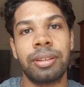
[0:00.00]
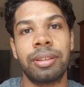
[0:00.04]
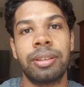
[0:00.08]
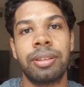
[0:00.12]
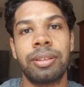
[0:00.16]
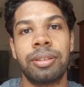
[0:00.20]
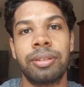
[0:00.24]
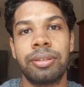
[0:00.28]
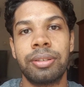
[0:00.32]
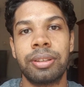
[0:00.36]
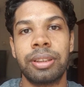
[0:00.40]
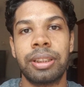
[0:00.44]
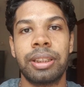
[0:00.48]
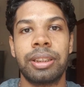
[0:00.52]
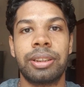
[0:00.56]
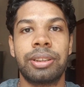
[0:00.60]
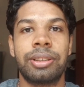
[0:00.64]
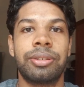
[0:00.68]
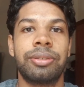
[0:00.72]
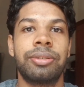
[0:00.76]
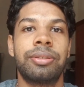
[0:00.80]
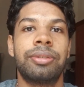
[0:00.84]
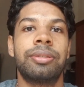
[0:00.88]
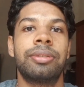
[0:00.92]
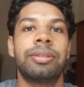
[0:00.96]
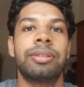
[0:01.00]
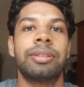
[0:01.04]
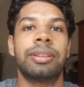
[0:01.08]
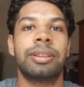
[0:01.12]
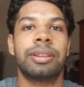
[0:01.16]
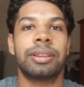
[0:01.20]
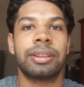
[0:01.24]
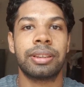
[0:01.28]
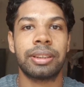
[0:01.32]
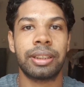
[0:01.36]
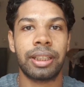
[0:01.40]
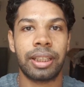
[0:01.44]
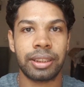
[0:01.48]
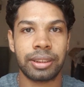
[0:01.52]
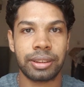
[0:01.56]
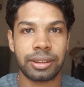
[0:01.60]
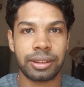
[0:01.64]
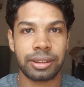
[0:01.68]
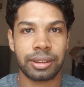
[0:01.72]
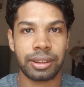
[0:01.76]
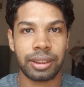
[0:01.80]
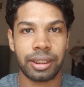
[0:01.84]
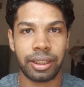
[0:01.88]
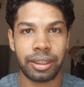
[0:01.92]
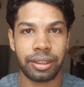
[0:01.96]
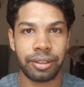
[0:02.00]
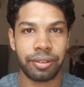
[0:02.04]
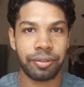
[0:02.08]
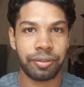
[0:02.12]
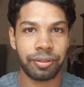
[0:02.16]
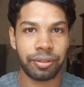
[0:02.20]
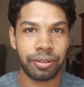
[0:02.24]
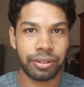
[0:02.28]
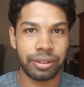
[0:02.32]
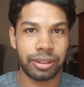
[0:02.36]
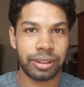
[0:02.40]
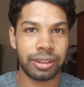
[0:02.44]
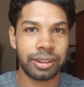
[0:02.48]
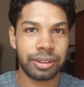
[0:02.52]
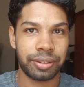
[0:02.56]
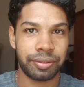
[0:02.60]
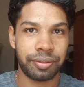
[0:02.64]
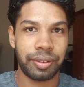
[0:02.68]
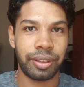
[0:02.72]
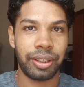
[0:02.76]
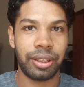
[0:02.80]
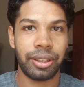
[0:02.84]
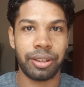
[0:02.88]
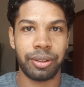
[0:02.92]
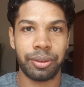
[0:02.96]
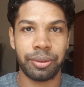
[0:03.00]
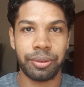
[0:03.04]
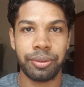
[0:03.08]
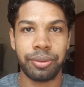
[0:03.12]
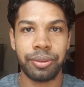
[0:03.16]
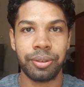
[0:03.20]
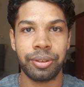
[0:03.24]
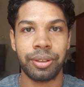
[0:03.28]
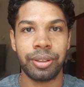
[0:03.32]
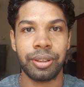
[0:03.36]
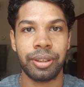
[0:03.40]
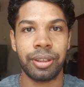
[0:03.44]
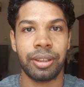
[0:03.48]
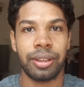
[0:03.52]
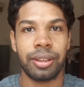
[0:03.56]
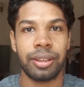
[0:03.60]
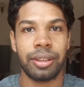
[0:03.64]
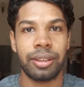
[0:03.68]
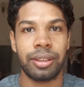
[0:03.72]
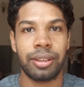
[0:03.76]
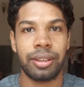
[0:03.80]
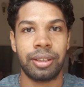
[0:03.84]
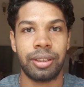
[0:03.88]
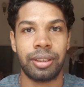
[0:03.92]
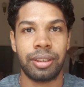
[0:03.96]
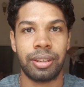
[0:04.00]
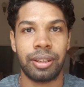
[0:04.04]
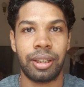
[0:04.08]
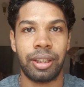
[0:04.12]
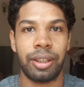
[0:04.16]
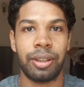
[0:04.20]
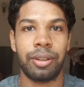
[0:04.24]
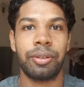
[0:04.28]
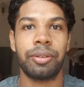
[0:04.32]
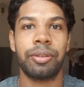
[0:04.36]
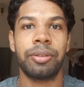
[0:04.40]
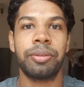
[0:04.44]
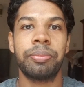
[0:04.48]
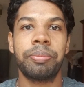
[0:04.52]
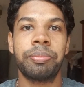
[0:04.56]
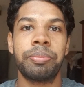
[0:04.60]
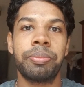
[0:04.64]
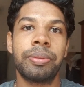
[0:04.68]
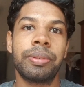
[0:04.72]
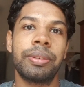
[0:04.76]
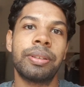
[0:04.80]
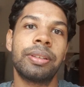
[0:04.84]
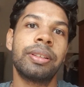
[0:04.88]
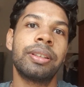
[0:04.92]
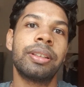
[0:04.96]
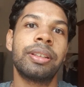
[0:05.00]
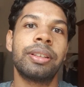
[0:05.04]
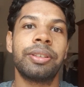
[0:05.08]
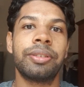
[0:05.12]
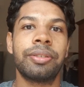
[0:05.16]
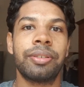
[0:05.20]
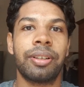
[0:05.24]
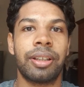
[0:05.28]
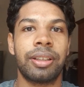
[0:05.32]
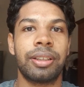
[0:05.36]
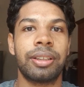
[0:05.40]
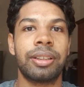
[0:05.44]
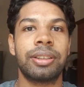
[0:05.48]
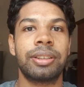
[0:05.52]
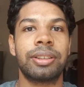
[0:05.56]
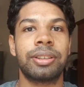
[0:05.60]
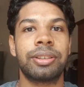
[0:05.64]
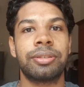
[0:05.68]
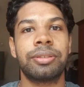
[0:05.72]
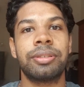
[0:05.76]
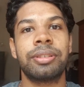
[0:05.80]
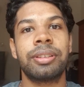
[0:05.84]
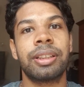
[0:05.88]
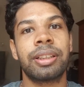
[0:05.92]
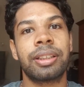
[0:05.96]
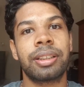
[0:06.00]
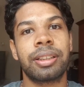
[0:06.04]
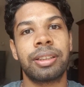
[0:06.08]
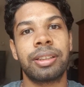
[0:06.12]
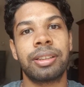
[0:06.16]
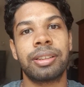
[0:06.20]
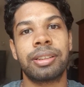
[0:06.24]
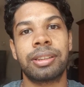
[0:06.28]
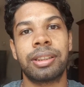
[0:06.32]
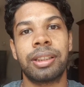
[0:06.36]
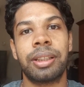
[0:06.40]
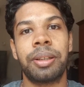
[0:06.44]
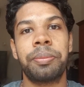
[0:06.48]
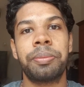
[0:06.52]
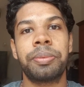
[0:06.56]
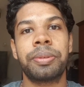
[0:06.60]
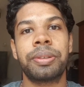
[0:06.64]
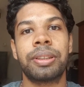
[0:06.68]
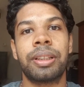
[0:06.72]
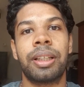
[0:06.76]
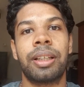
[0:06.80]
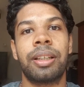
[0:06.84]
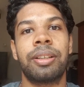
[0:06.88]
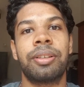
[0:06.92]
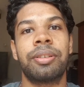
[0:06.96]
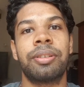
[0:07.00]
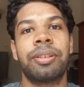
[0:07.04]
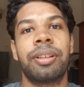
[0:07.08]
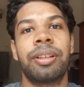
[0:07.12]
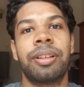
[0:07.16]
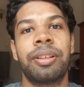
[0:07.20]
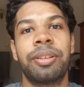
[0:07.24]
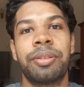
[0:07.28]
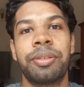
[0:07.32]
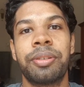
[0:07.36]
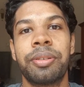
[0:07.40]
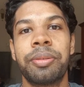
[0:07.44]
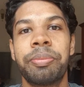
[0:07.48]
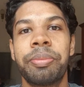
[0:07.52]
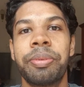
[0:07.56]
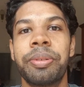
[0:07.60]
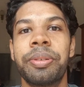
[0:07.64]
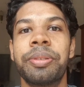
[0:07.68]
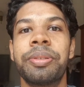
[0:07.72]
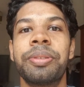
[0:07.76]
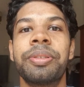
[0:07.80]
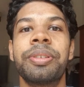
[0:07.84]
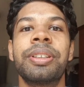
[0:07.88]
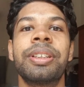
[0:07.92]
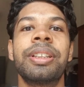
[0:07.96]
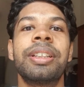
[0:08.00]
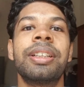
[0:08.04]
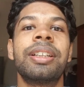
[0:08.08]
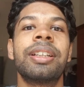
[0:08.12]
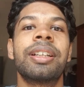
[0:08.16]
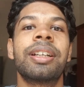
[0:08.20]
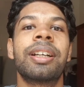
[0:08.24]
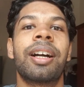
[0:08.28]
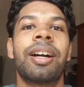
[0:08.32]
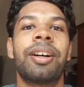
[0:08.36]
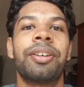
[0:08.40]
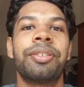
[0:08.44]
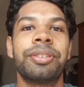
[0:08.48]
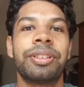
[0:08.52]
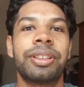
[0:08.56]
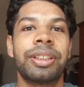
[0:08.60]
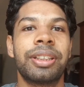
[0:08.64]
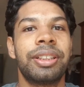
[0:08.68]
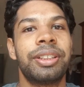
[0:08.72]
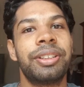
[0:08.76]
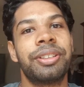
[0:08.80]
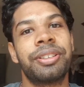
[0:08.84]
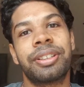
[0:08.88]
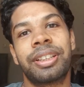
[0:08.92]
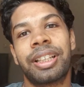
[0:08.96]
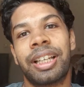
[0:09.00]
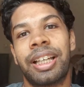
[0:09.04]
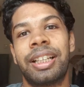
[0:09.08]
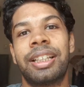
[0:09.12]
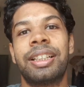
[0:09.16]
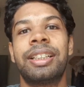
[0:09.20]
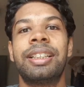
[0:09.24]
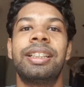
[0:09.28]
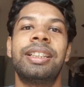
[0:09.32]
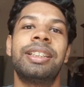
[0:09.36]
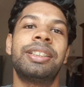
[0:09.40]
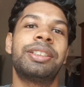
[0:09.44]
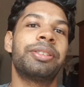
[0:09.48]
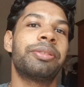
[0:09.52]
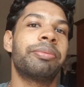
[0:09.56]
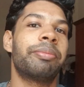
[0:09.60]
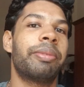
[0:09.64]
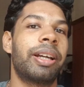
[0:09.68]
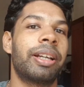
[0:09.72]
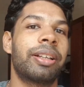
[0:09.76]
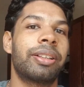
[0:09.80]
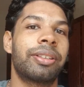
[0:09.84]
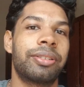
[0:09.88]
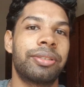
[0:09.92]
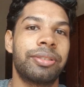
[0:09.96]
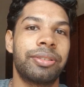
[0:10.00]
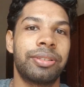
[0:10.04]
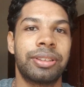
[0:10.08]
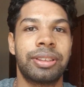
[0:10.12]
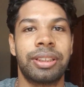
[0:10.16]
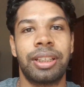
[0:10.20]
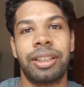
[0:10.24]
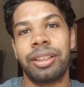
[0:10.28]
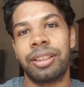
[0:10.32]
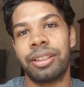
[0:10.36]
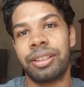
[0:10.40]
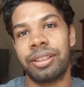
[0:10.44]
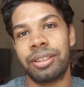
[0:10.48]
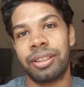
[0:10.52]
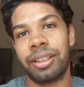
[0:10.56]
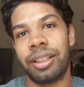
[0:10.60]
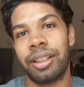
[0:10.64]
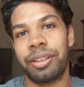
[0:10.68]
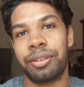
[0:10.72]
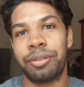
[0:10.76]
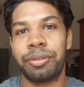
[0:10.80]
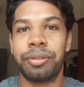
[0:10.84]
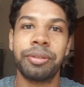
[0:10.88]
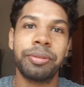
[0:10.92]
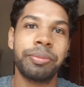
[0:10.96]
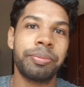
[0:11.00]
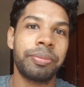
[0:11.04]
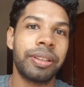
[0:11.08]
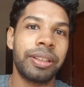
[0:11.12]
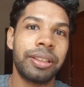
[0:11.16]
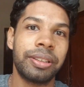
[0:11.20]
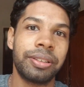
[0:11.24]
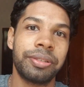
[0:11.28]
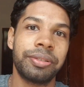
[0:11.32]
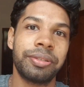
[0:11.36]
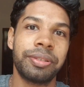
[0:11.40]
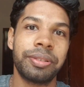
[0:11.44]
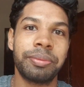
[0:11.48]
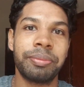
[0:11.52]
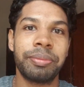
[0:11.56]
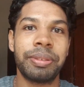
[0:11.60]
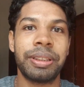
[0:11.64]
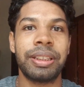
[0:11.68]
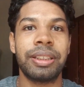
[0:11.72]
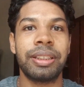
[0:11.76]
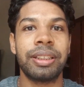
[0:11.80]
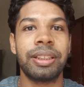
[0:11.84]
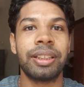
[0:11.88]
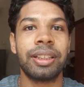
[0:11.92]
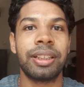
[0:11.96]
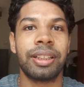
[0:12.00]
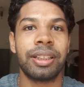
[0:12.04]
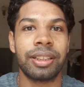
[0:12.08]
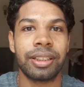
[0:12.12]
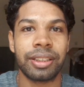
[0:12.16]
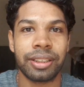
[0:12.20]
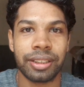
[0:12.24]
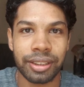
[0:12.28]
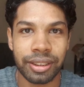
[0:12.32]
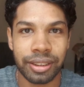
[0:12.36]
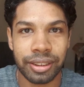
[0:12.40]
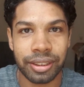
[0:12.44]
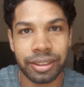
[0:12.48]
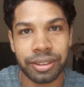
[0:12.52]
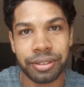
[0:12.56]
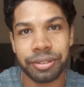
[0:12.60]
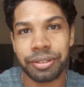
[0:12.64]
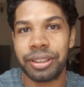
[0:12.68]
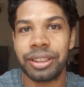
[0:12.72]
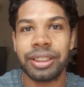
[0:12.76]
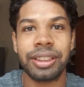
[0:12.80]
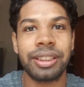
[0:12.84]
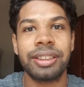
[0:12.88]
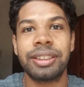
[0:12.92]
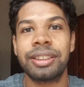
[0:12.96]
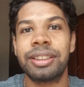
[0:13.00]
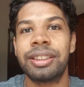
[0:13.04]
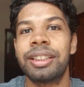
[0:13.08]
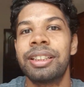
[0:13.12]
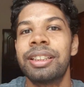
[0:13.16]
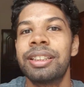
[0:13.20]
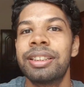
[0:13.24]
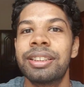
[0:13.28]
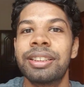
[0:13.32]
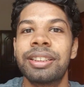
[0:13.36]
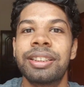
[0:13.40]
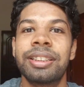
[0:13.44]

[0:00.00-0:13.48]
Okay, so that's it for this video. I hope you understood the concepts, and I hope you counted your calories, your macros, and I hope that you will be doing these things